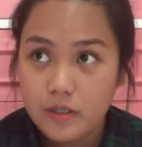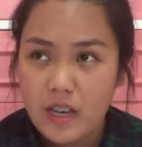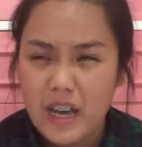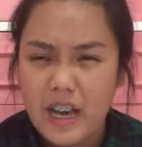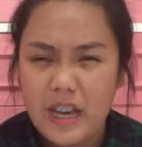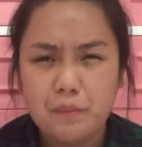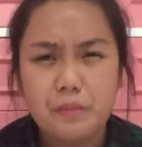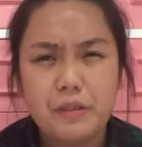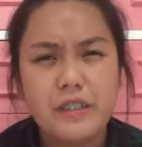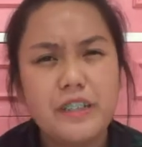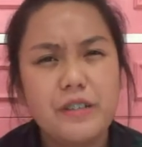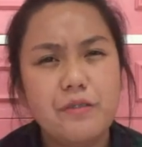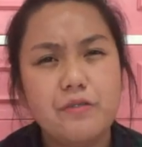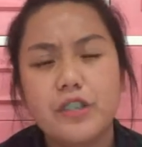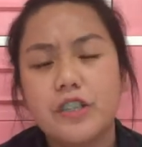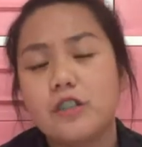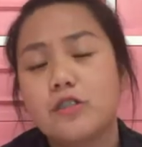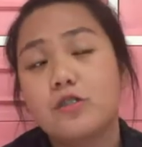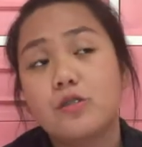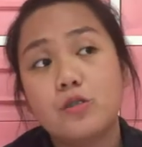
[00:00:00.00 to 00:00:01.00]
I believe
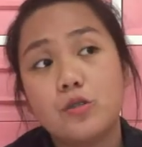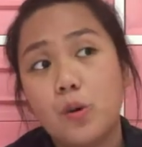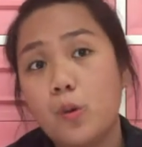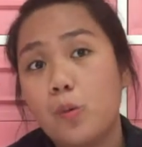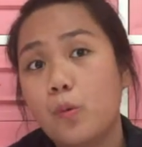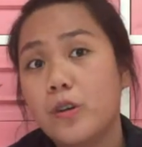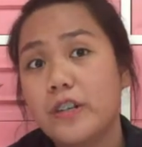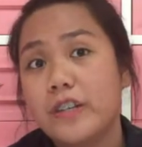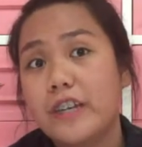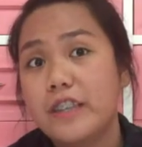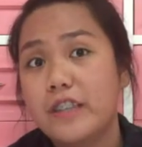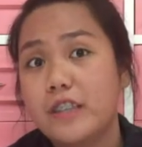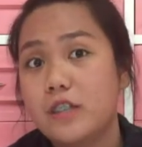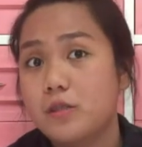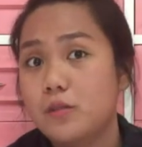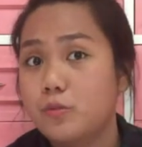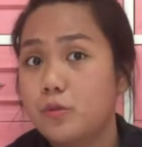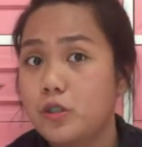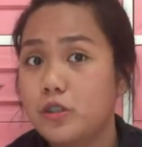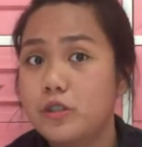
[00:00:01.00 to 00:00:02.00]
there's no one in
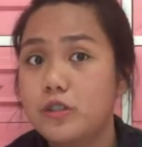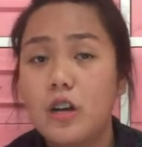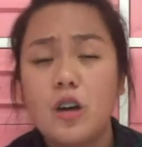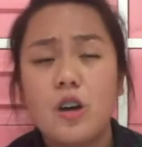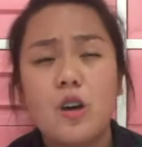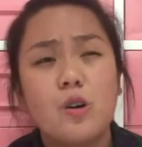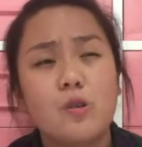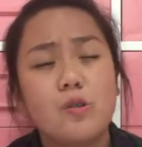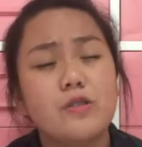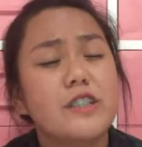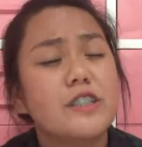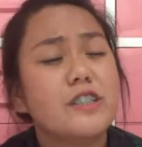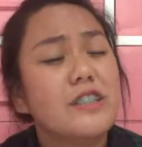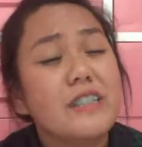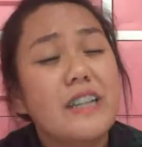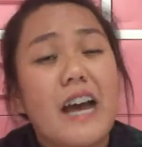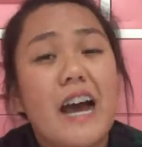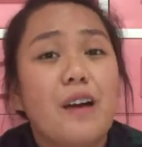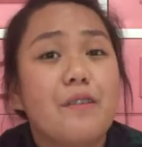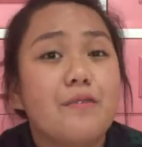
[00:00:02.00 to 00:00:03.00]
this world who doesn't
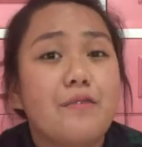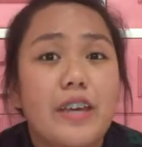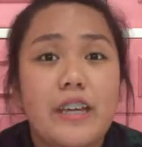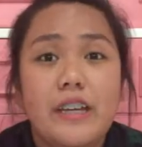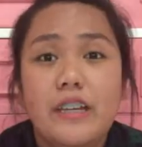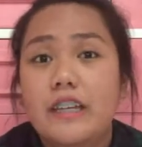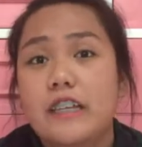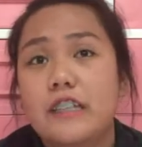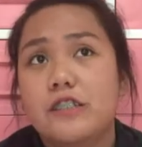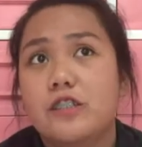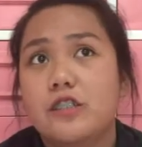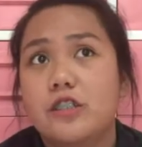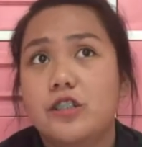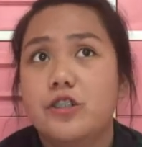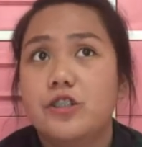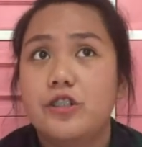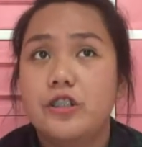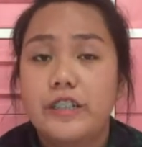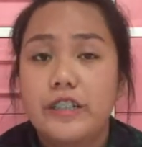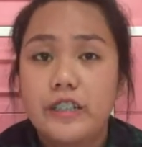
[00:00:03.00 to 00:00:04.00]
have any
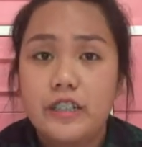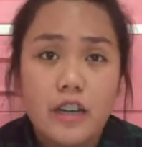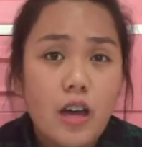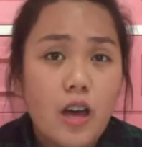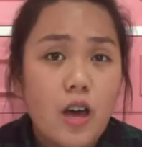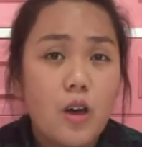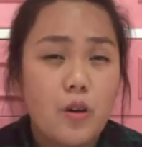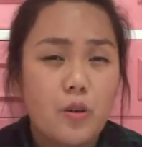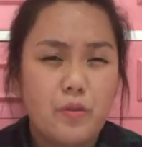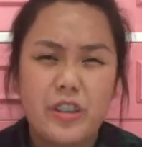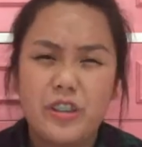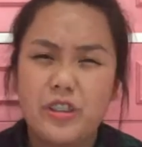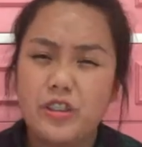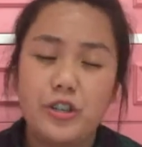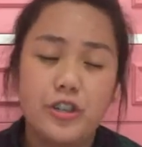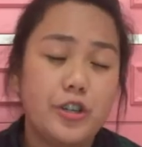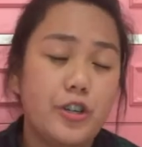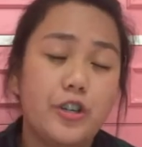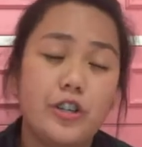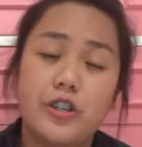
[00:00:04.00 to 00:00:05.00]
insecurity, whether
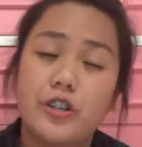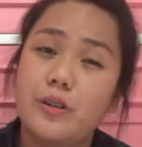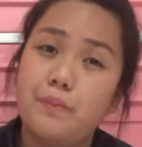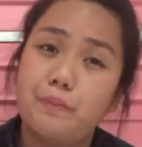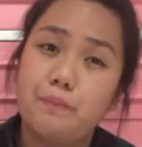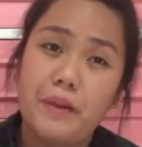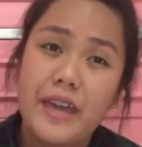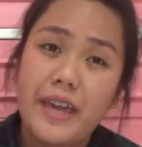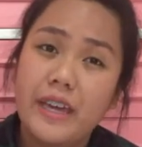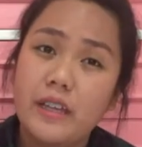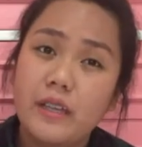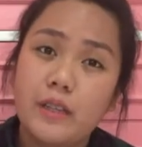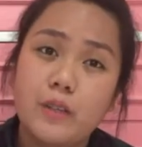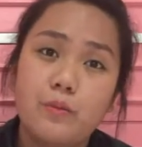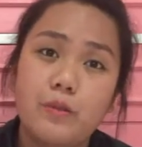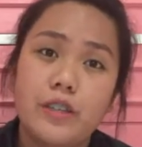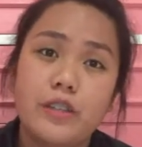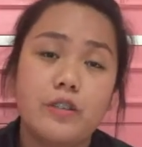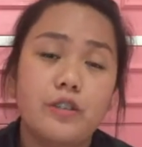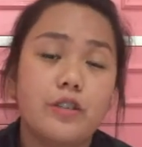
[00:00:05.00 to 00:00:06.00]
you're male,
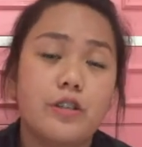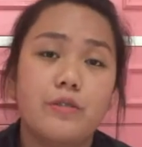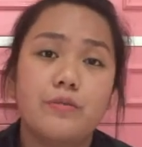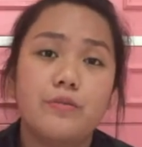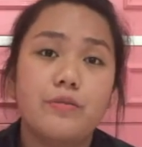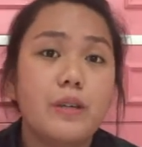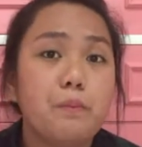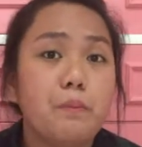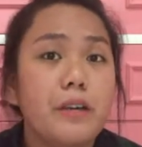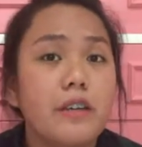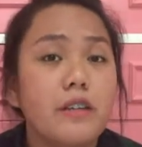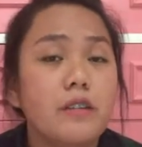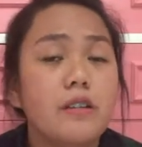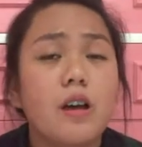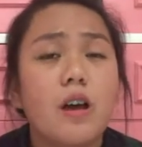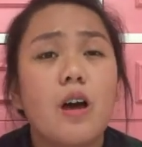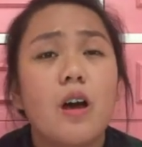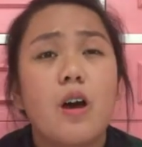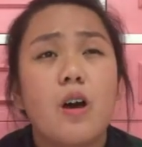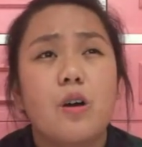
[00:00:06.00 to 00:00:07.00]
whether you're female,
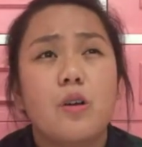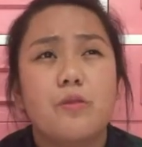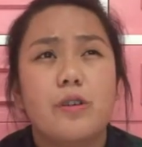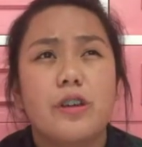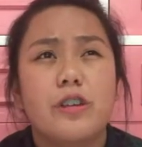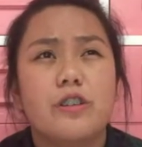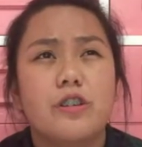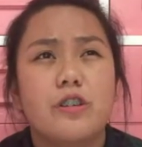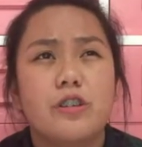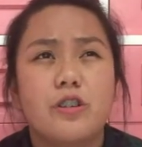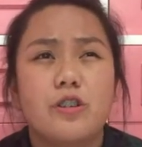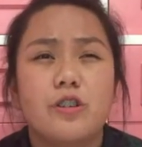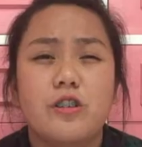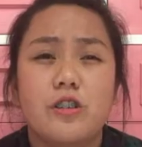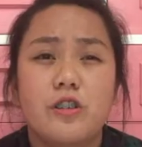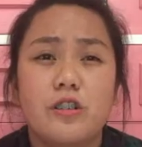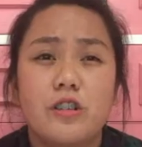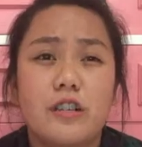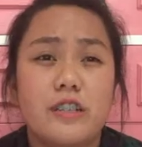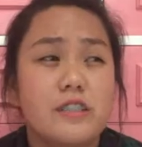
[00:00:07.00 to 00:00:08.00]
whether
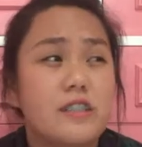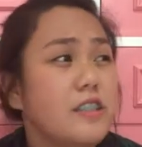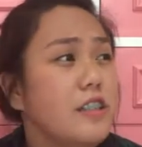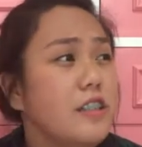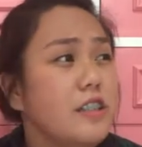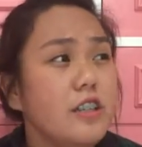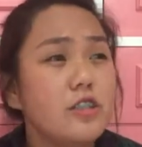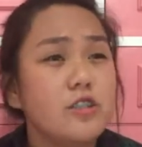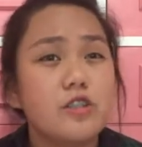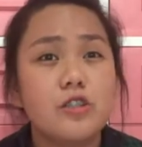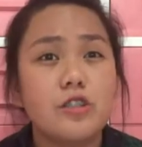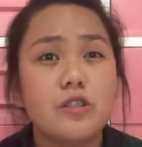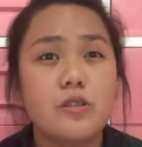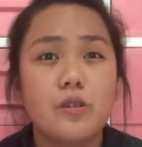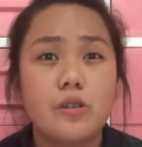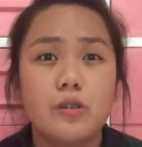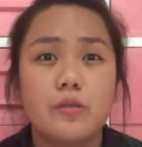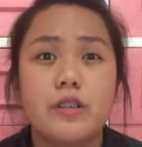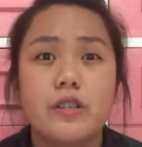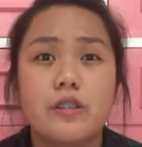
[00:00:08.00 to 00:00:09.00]
you're a teenager,
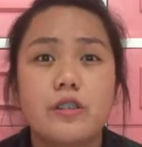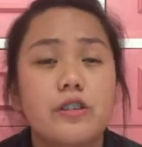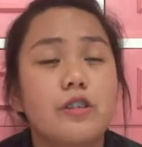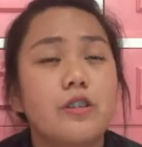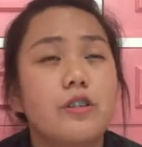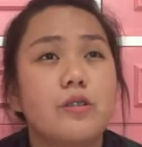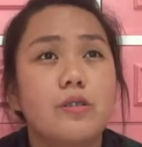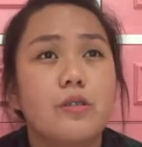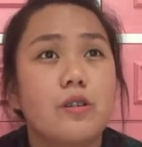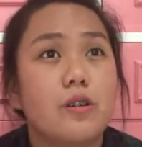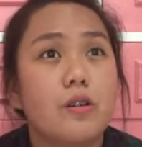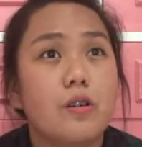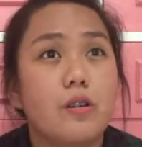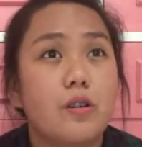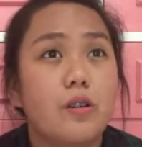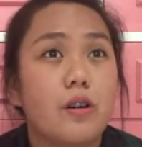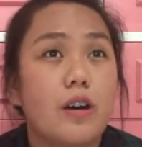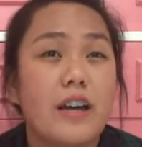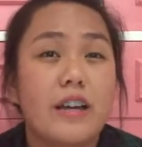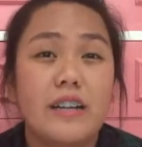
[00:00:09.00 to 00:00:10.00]
or whether you're
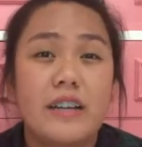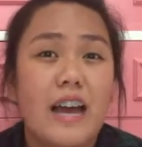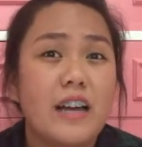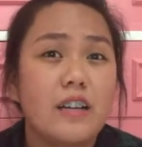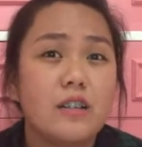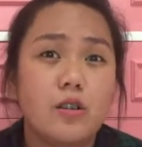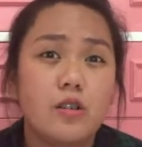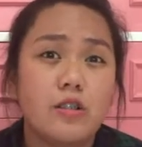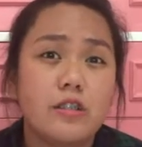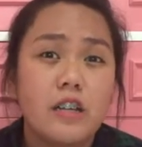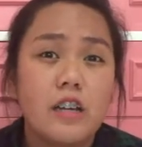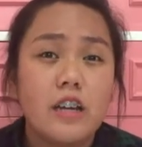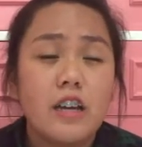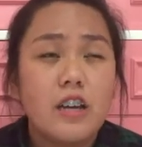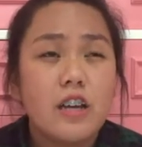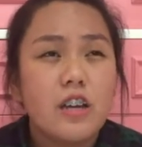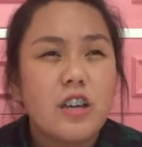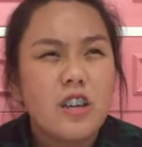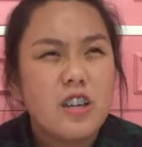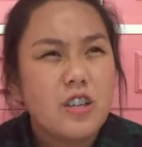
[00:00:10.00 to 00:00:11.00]
an adult.
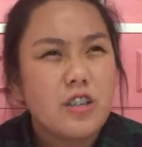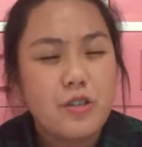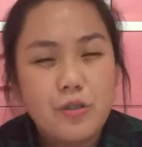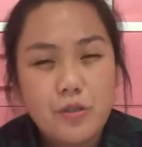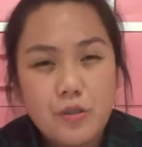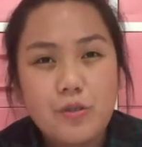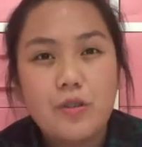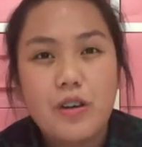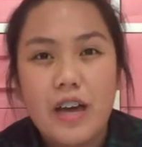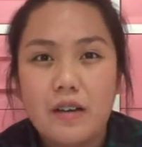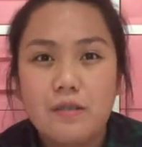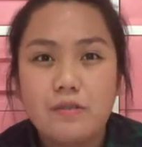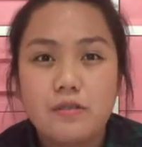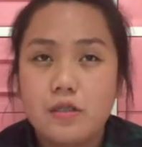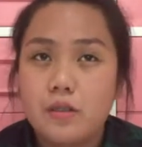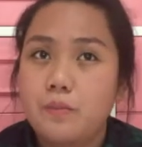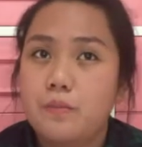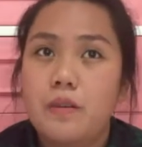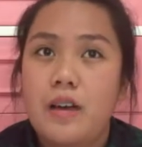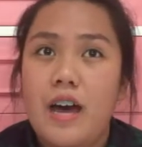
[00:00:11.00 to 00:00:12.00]
You have
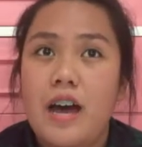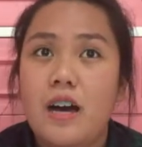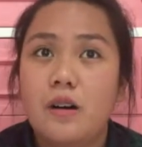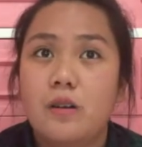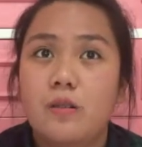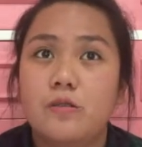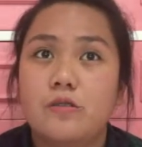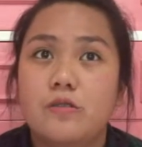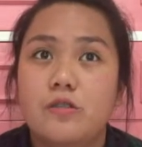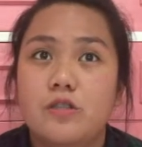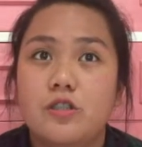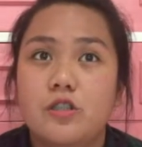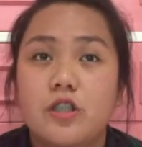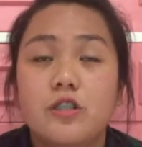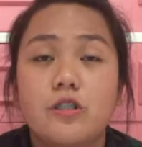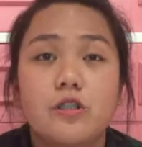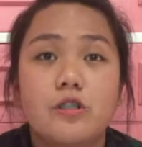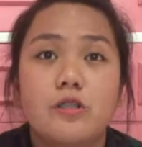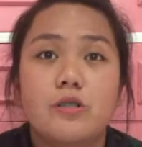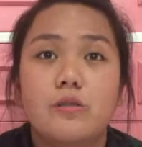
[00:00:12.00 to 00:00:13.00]
somehow
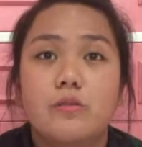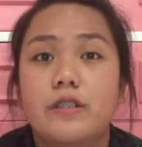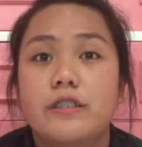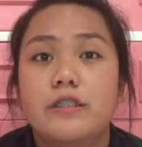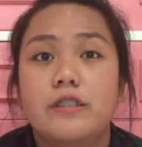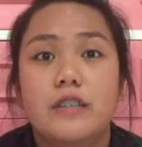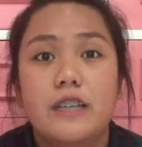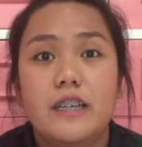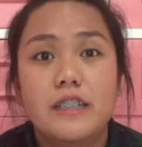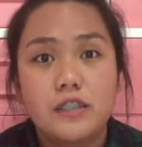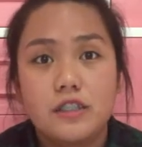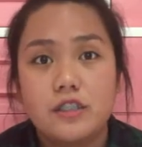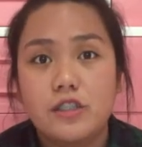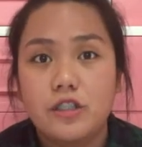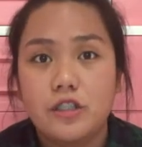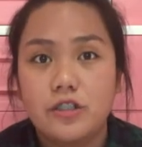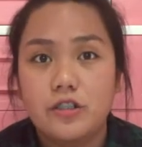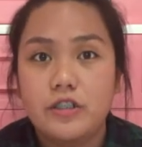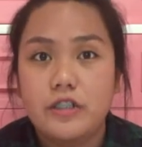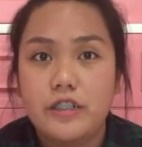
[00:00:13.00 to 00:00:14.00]
struggled with
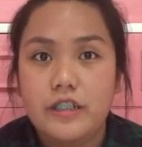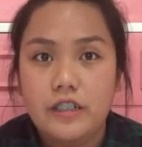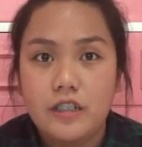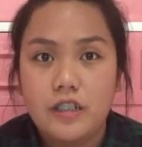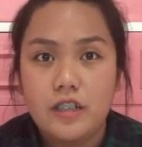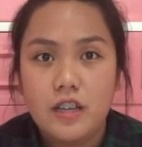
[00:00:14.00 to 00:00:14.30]
insecurity.